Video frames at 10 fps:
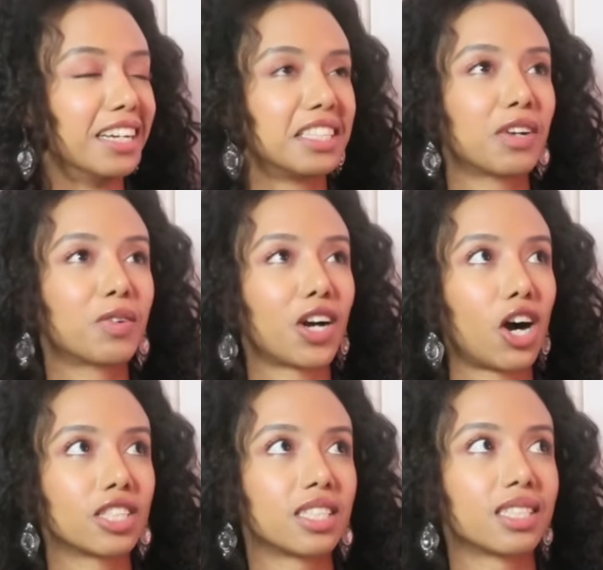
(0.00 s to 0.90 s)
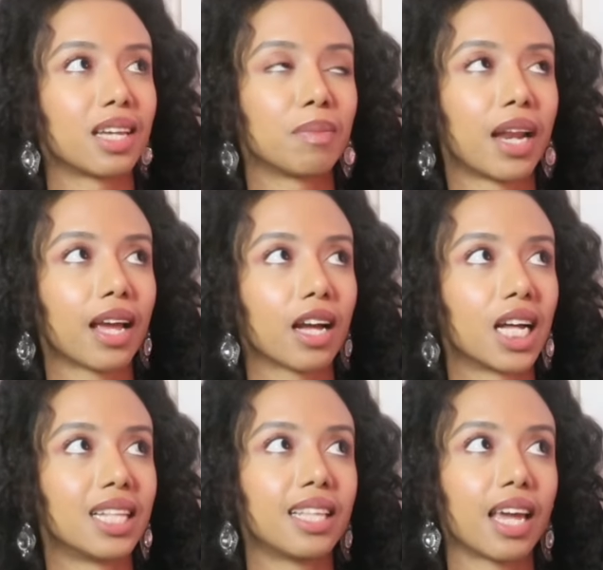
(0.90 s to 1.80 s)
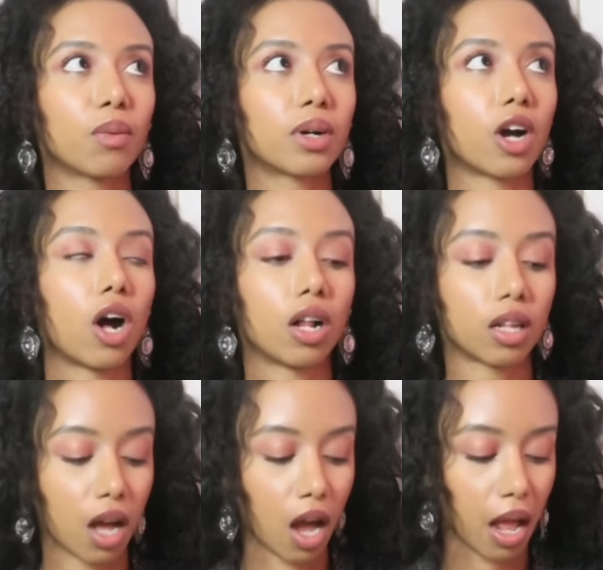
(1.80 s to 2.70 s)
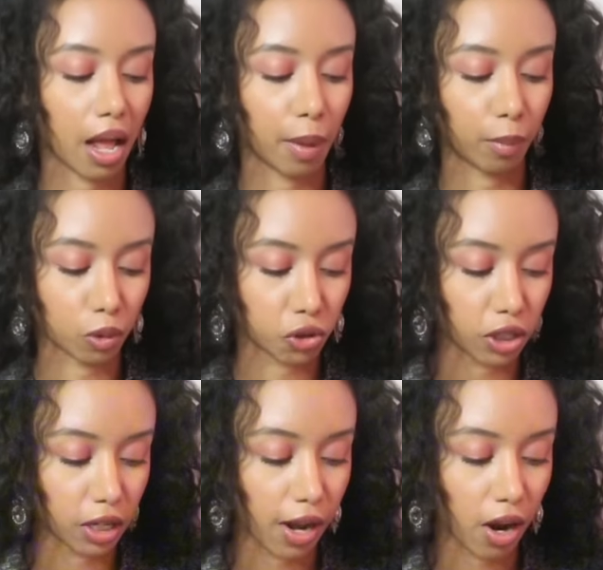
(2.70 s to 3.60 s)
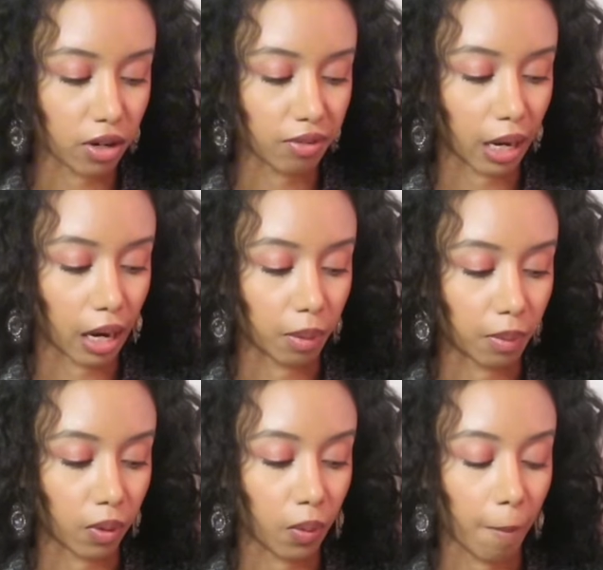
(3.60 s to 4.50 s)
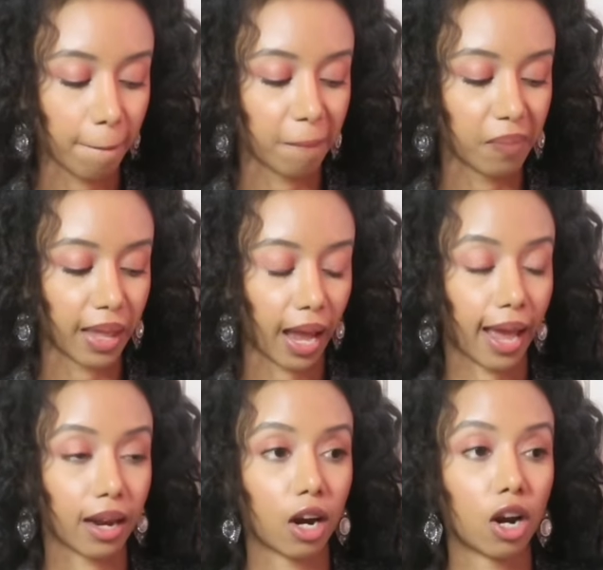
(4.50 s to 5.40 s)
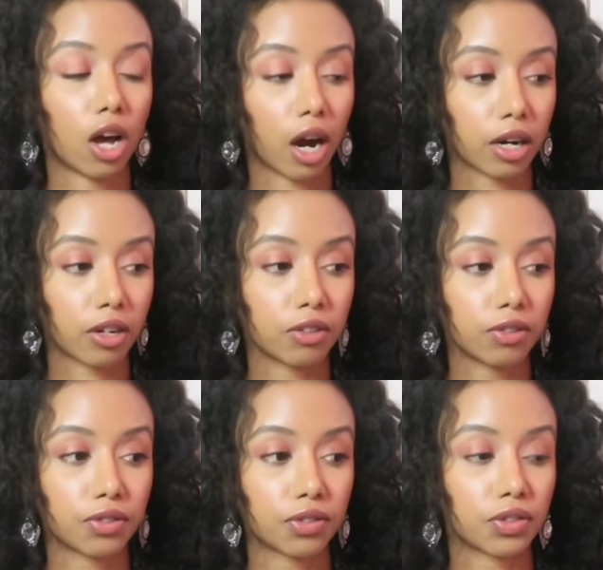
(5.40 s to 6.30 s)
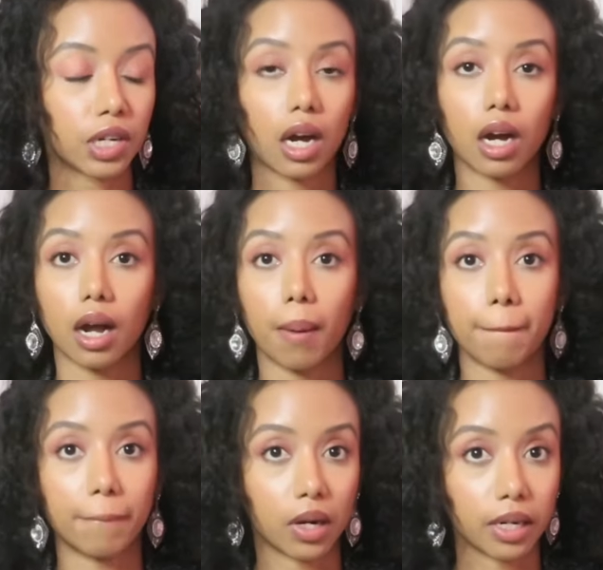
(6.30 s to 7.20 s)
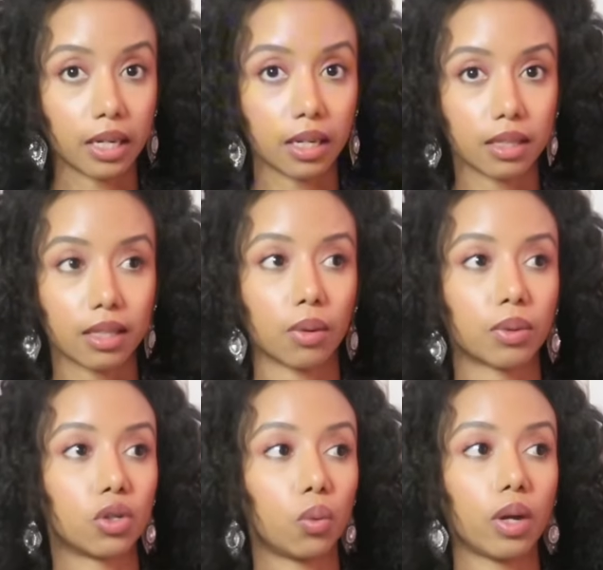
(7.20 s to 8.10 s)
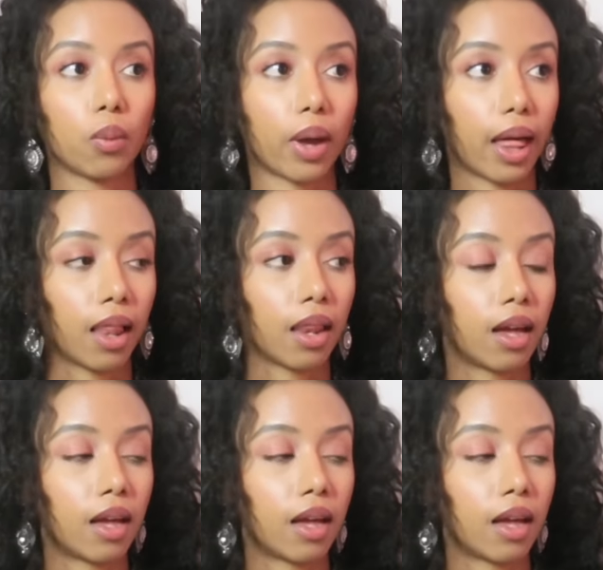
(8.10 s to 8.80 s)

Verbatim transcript: they were all the same like they were all emotionally unavailable had a lot of money they were doing well